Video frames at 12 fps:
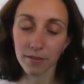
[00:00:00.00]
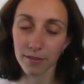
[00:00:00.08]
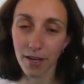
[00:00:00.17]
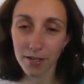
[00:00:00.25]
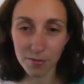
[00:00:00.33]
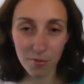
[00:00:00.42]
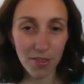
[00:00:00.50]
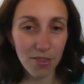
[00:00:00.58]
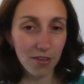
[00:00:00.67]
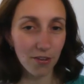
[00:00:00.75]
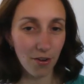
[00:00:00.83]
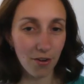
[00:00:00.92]
next month
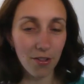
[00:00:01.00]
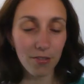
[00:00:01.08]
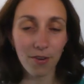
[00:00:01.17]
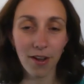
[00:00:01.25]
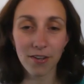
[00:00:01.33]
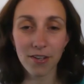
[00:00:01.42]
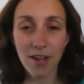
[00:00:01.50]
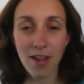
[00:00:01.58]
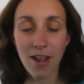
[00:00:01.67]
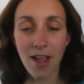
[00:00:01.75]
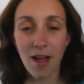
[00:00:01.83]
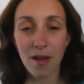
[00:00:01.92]
and all around.
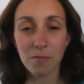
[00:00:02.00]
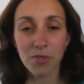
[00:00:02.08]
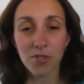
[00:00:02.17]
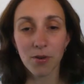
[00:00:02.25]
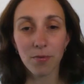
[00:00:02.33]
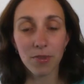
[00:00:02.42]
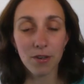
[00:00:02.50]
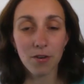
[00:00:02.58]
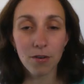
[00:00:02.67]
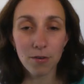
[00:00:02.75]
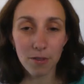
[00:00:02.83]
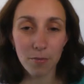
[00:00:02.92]
So
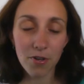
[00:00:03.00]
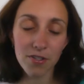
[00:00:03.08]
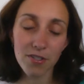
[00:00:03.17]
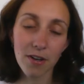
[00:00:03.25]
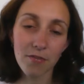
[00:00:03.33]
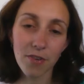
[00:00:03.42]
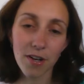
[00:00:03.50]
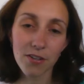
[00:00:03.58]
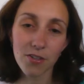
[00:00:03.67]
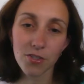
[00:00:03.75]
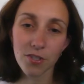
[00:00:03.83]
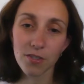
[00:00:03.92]
the person that invited
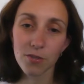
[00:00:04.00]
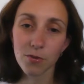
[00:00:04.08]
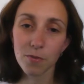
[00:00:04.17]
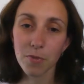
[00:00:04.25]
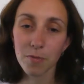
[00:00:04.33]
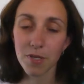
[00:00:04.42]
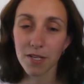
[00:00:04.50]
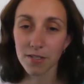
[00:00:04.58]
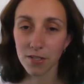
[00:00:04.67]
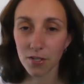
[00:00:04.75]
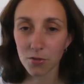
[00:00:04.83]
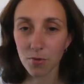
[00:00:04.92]
you to this group will be in
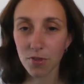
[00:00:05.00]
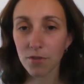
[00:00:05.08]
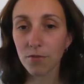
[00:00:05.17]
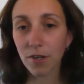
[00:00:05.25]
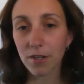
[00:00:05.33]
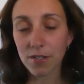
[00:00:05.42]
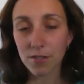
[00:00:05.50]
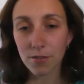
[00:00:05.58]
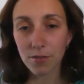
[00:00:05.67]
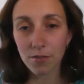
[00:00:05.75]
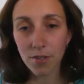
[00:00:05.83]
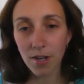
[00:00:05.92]
touch with you very
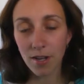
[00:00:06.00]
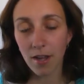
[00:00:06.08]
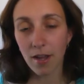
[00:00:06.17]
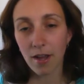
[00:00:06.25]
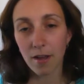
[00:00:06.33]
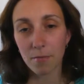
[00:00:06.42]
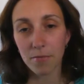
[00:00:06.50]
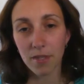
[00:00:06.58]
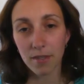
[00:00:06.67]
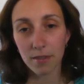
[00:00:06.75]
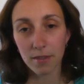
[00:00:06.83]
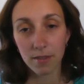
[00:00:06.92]
soon,
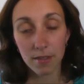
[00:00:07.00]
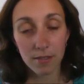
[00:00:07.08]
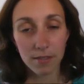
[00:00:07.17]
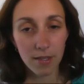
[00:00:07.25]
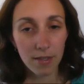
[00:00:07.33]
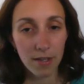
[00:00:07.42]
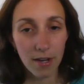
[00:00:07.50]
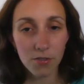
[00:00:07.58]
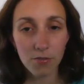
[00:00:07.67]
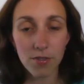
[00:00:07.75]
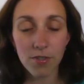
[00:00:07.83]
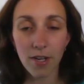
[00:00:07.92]
in the next
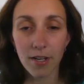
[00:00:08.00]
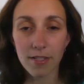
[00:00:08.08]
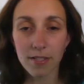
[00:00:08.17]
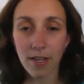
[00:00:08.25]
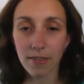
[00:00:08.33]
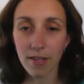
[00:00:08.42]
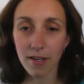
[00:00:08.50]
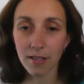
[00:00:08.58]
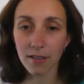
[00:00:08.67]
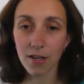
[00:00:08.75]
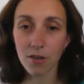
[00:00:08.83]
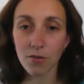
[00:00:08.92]
few days, and they can
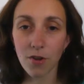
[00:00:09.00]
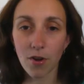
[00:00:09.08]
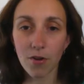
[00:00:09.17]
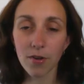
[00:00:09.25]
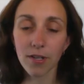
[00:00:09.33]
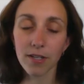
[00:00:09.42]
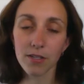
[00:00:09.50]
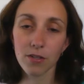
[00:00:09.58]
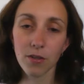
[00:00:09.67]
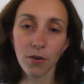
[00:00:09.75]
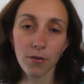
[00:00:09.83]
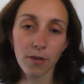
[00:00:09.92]
let you know and get to
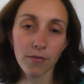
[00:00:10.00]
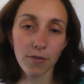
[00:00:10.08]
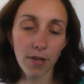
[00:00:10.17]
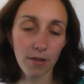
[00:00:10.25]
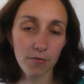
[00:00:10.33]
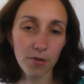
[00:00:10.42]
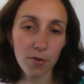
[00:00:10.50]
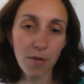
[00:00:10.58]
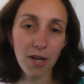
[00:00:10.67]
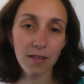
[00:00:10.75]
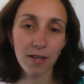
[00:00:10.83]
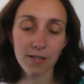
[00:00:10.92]
know if you
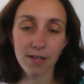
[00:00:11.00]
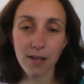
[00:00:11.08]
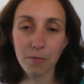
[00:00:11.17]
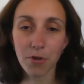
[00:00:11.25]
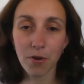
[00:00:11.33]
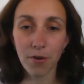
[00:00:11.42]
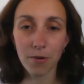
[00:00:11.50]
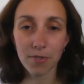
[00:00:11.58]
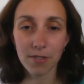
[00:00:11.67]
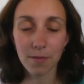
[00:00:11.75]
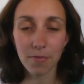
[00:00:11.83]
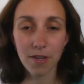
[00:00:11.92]
might like to keep going with
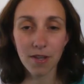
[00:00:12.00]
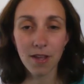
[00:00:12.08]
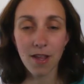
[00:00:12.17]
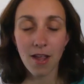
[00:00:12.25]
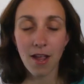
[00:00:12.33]
something.